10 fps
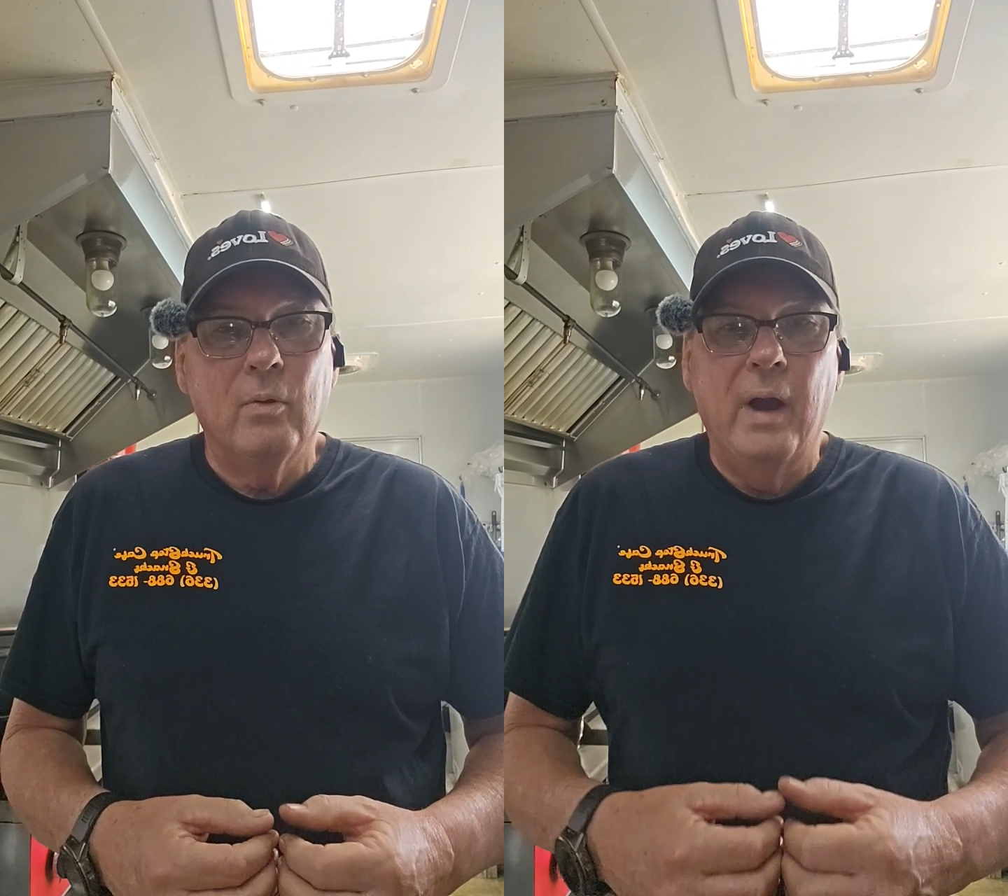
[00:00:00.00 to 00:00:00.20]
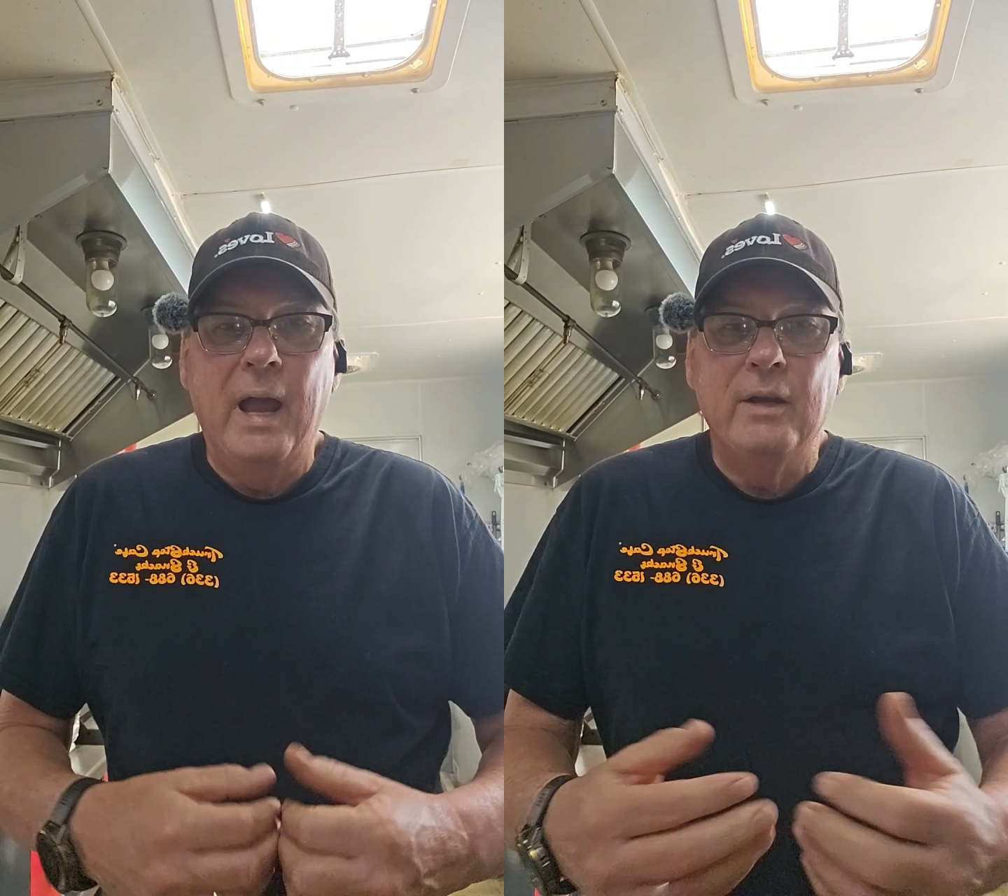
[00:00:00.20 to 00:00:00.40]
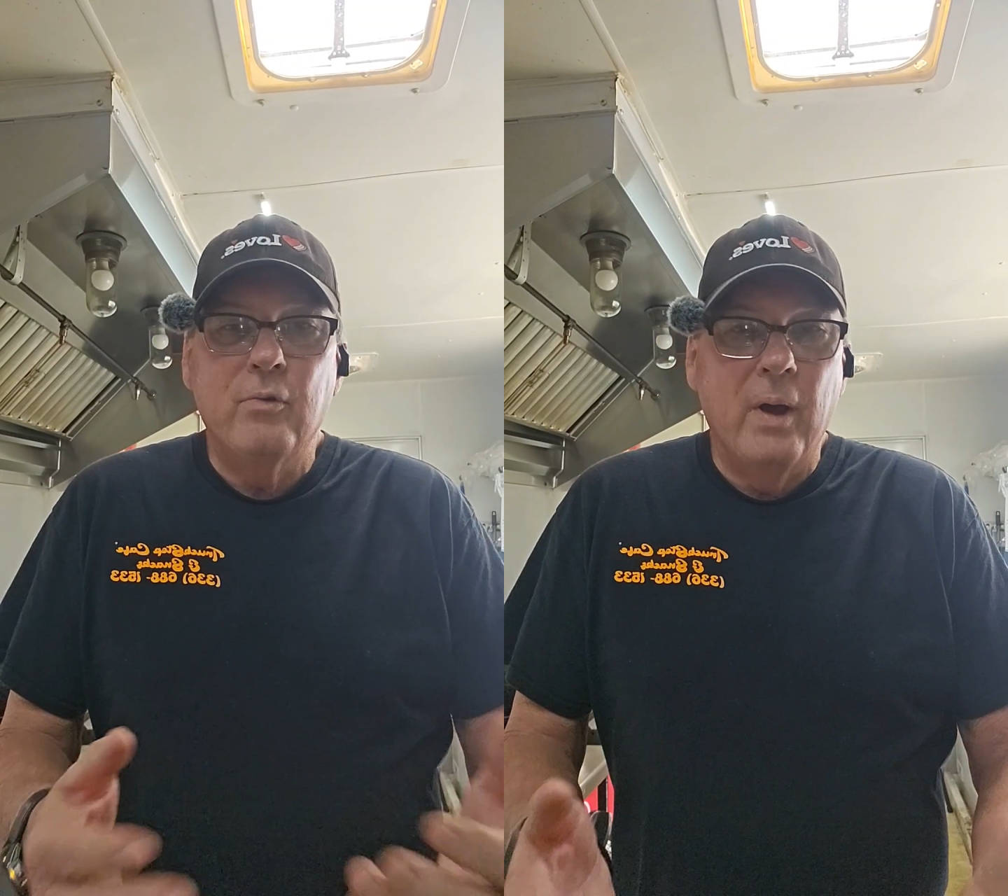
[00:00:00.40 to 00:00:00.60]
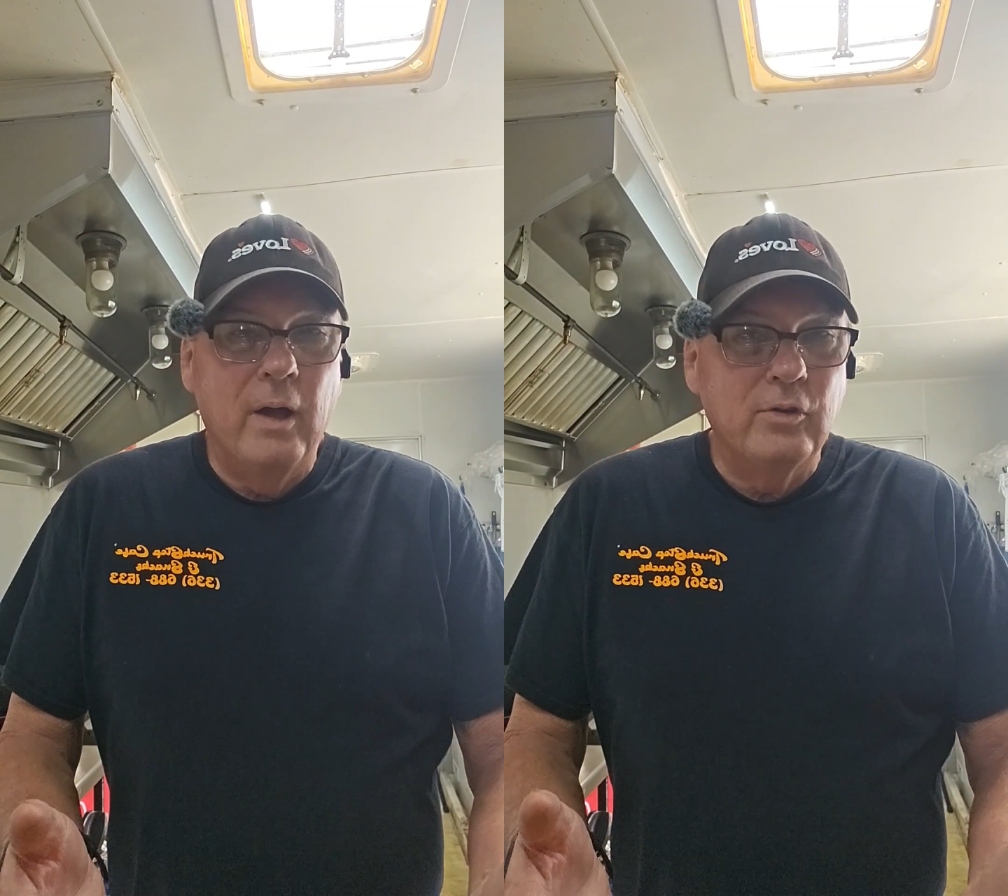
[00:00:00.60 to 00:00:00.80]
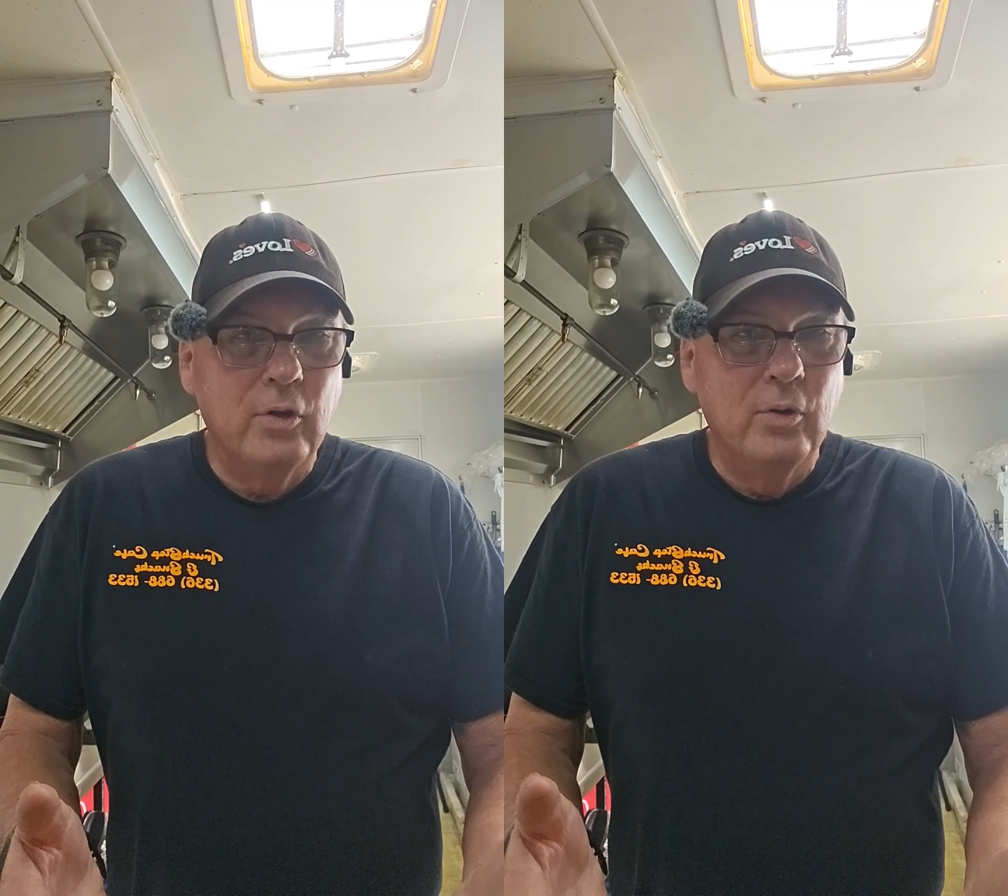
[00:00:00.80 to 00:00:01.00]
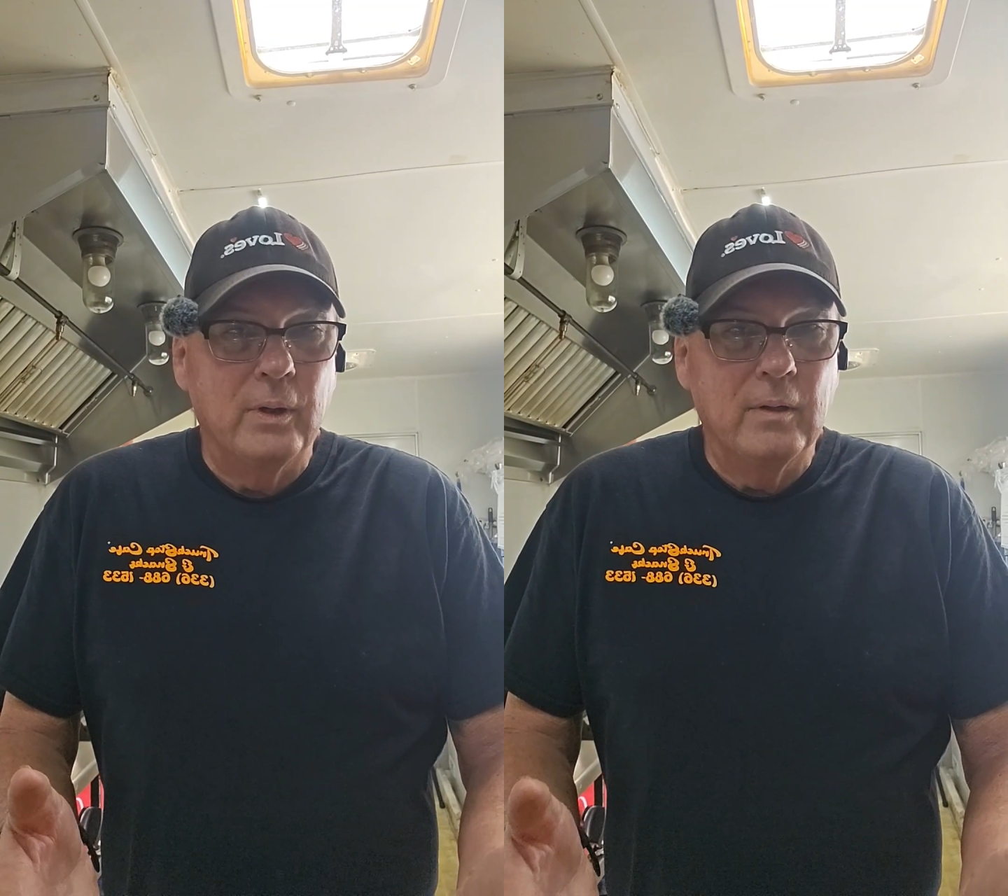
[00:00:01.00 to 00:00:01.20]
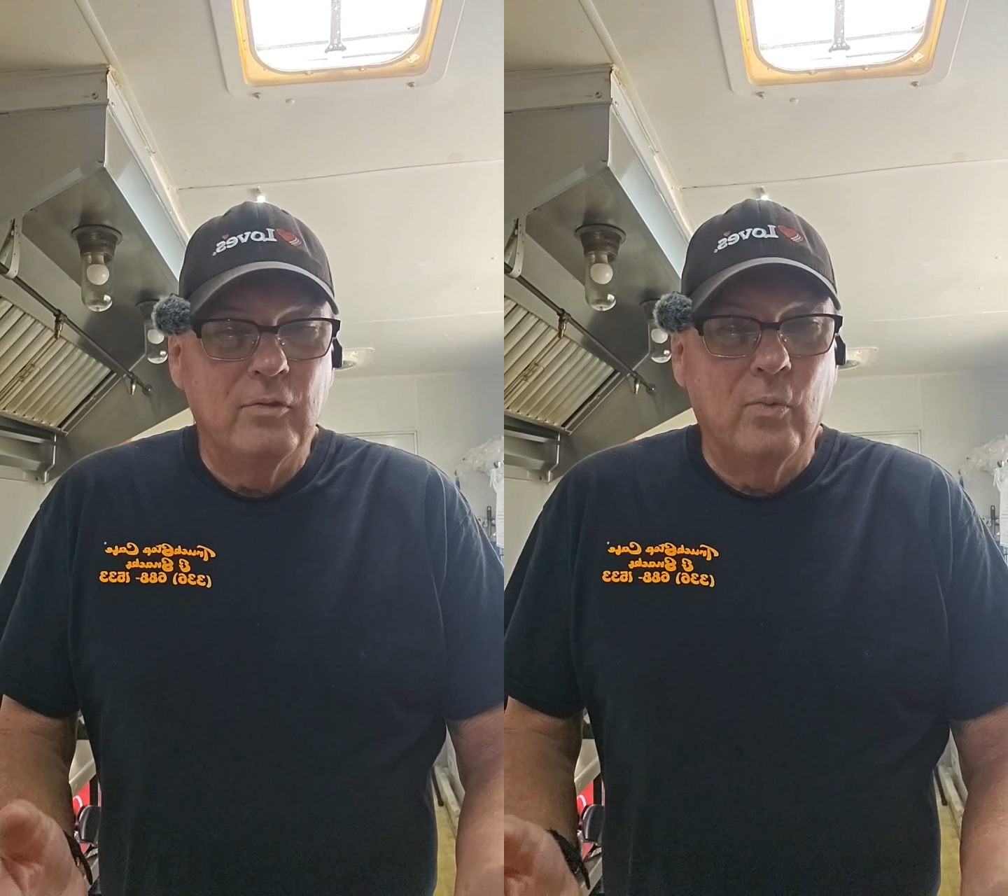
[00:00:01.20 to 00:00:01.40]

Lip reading: or add kraut to it.